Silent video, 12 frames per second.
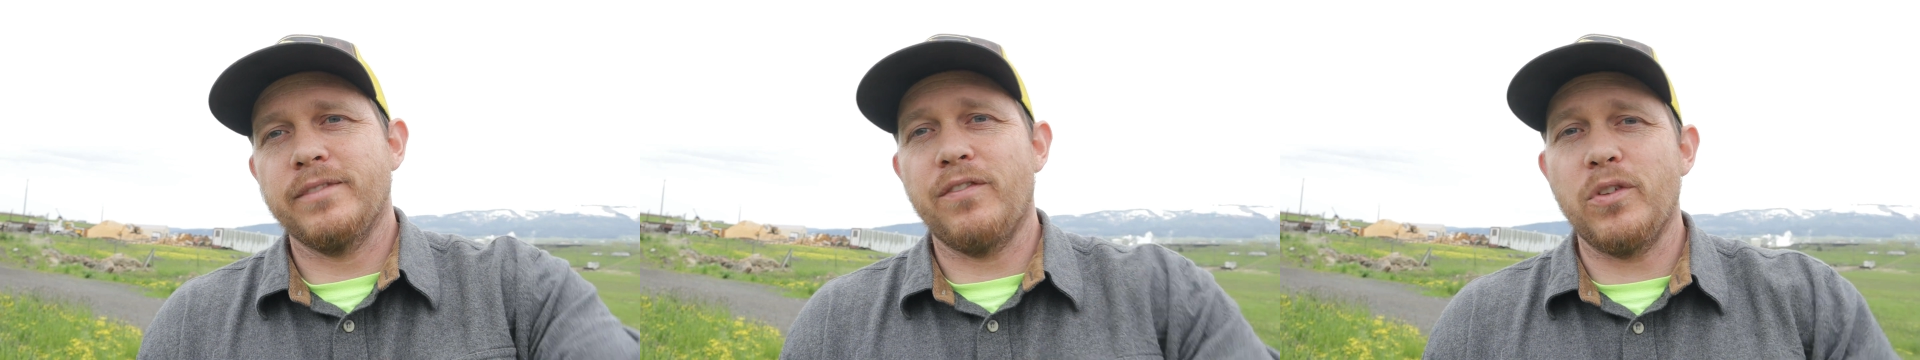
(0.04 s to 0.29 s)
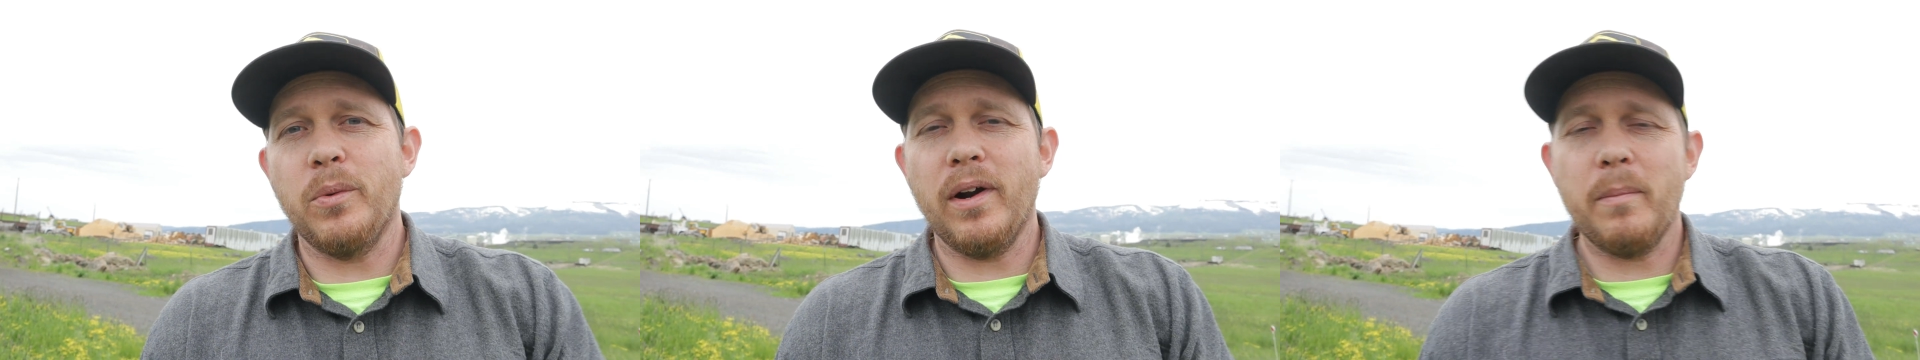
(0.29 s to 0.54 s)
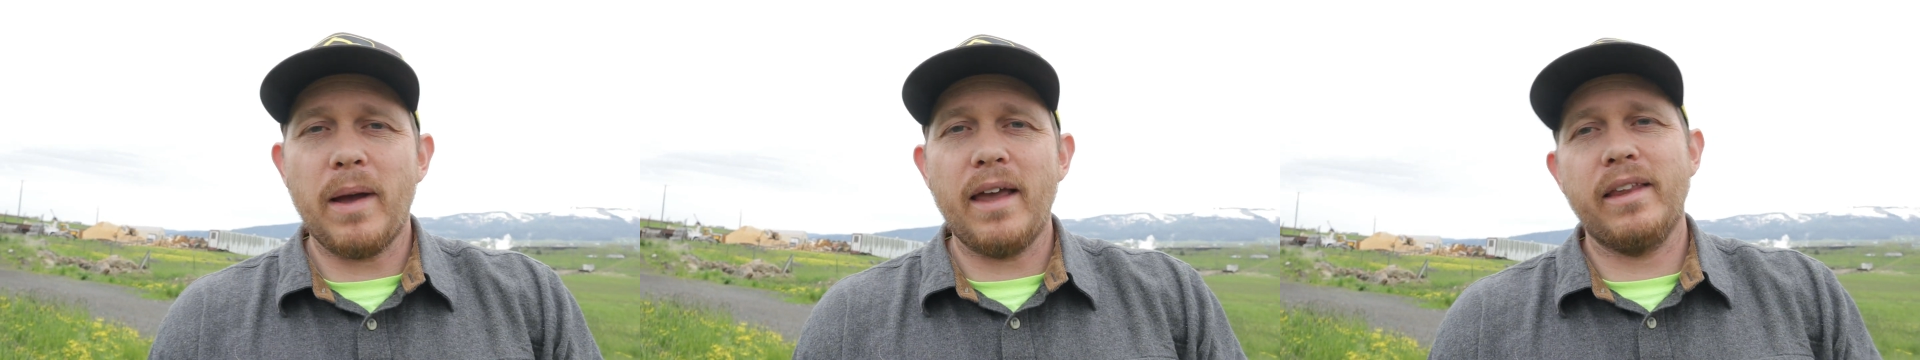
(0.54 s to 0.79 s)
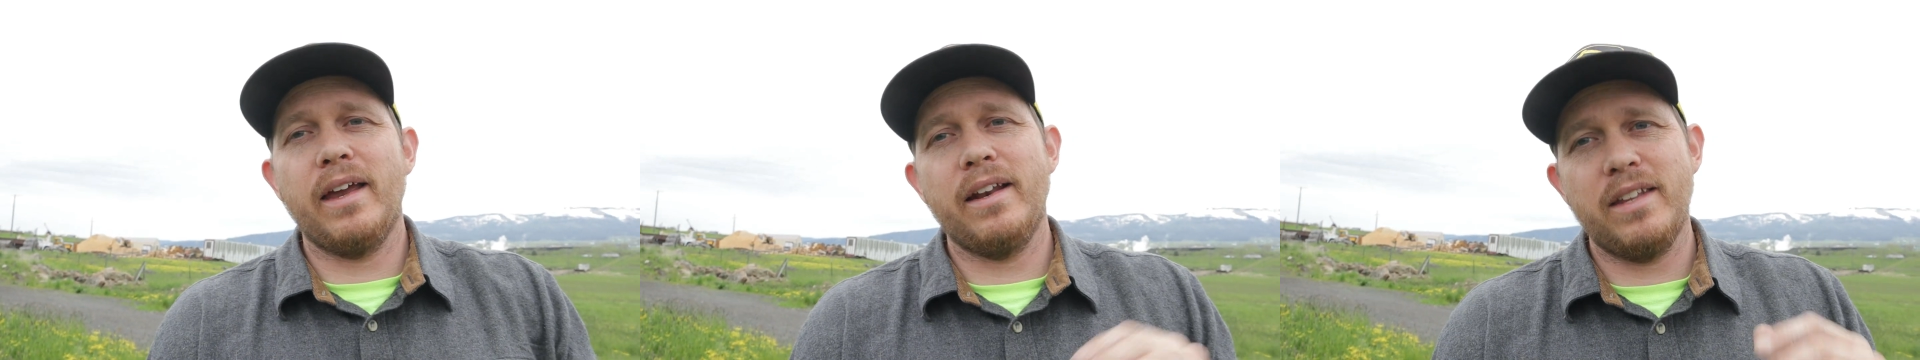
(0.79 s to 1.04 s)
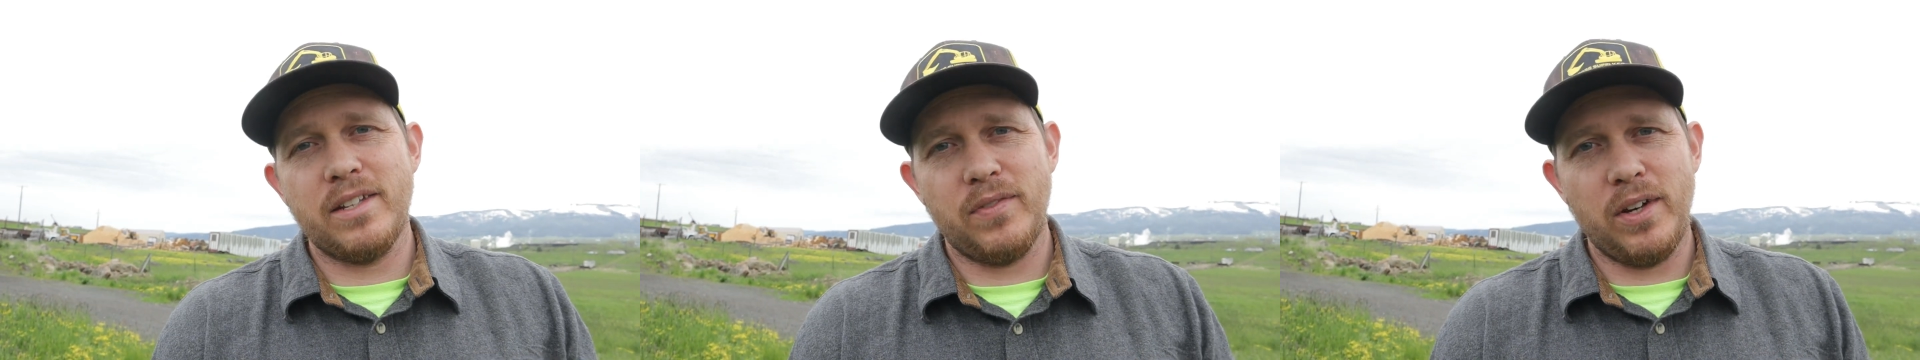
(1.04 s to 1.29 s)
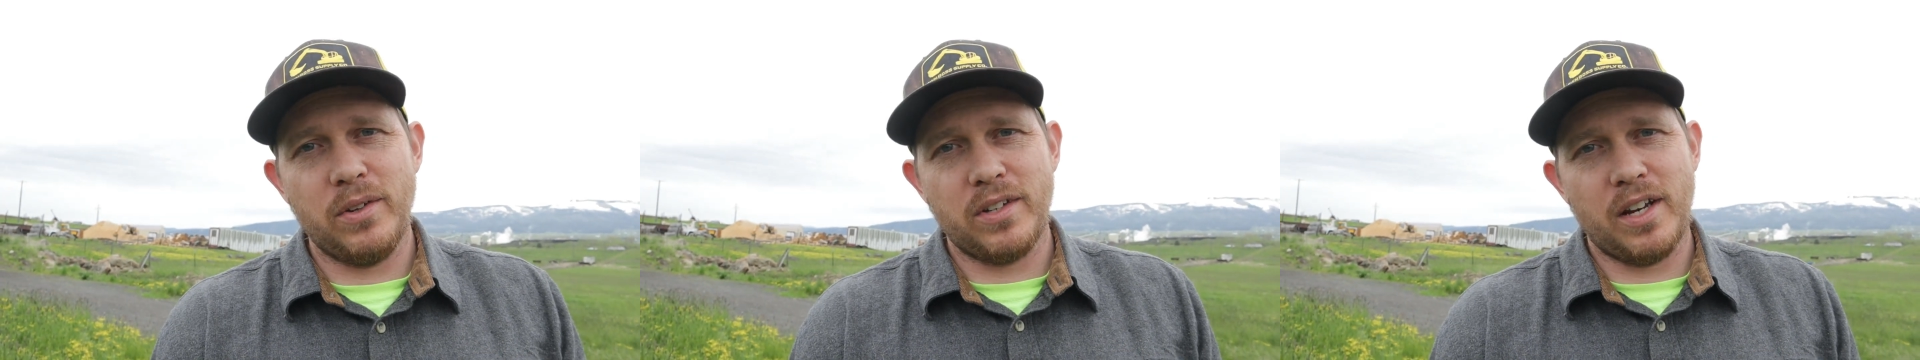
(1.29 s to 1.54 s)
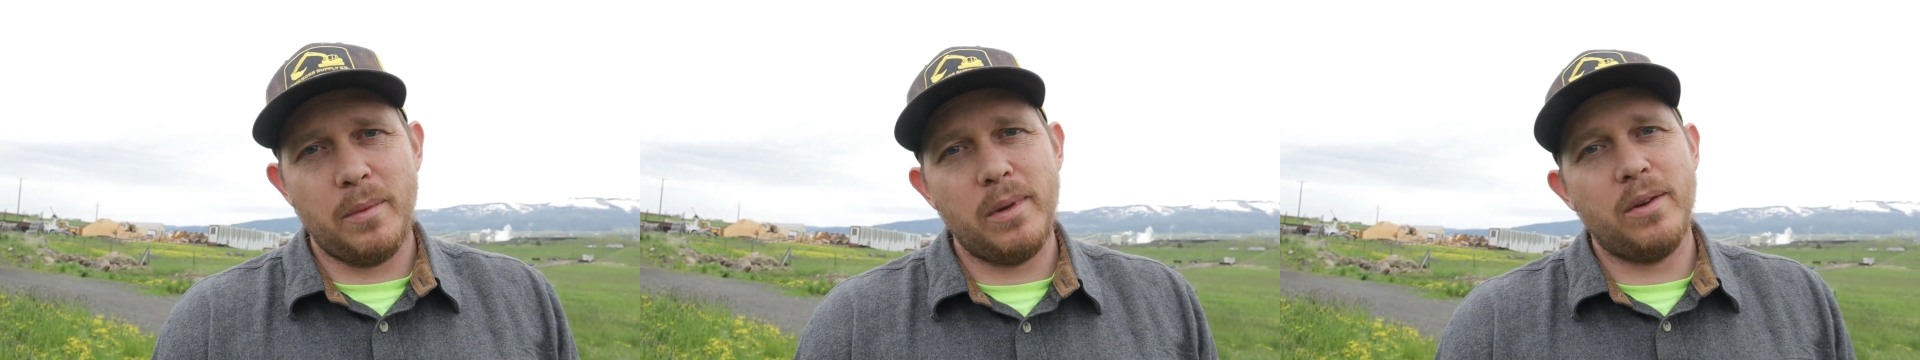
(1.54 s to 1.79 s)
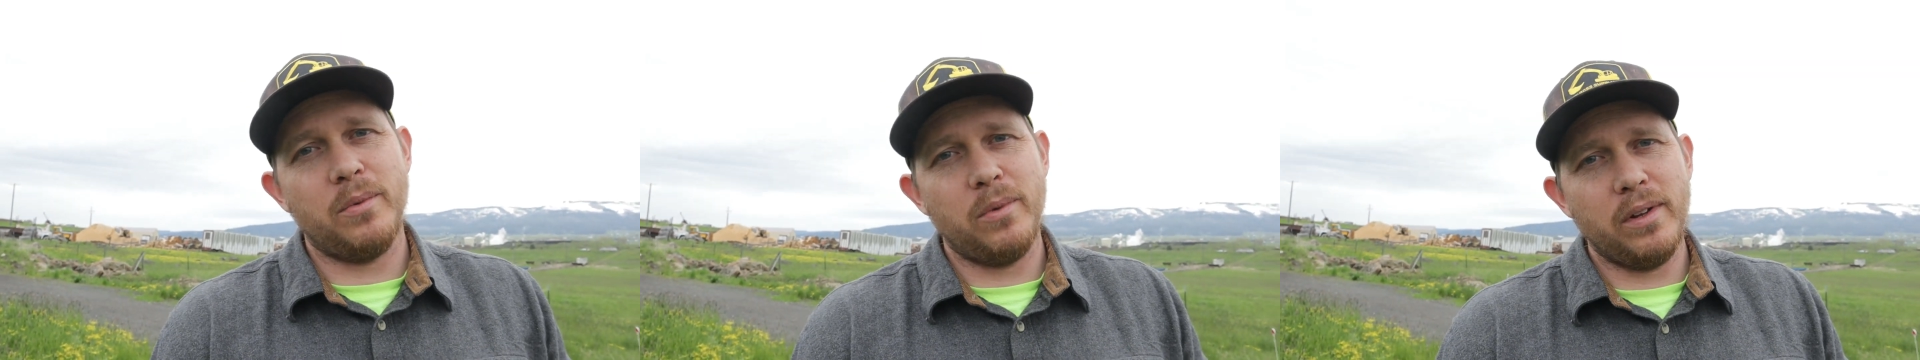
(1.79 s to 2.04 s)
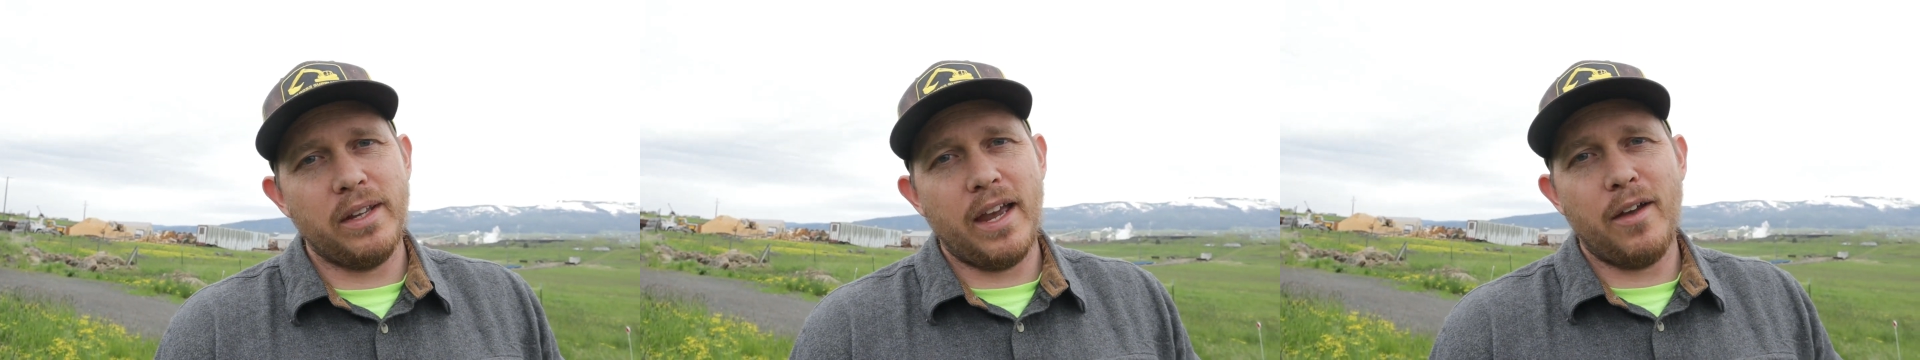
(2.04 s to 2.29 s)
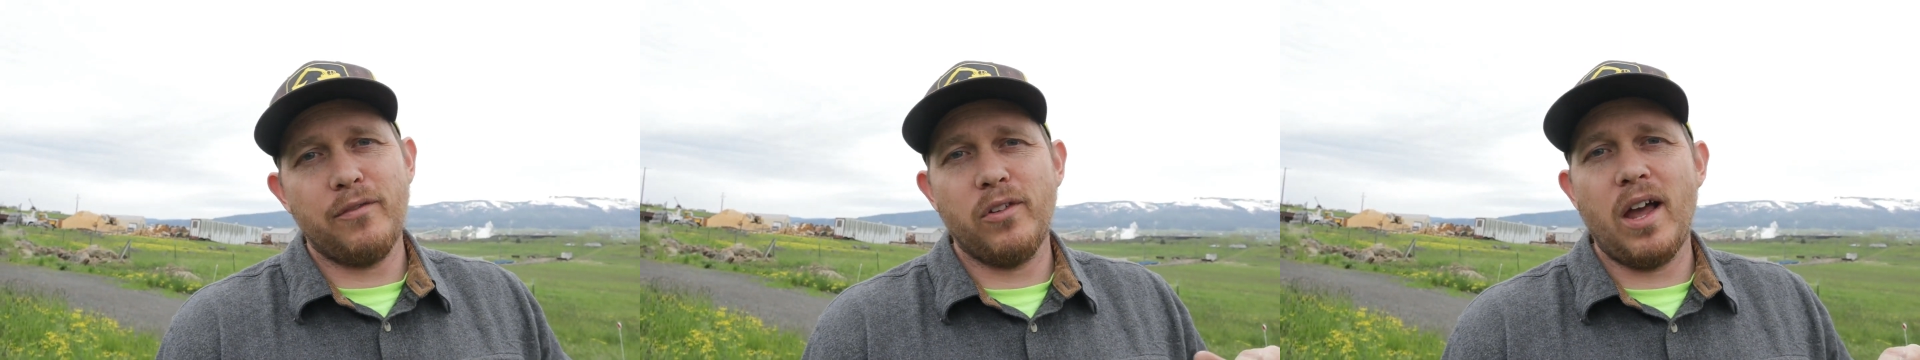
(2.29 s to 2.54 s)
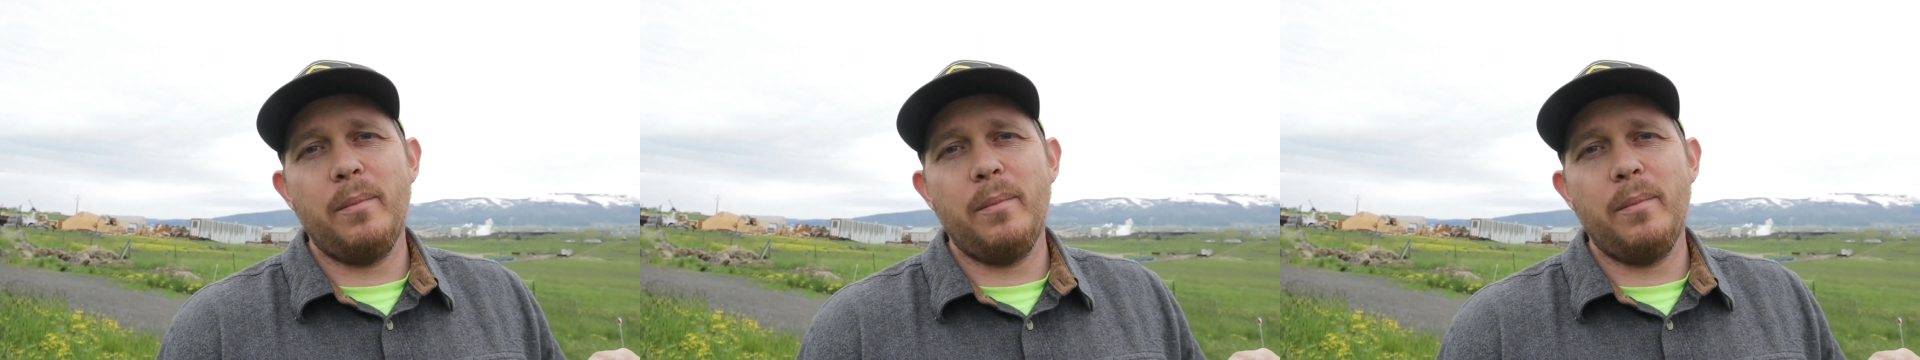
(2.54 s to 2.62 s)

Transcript: If you want to buy land, this video is going to be really helpful.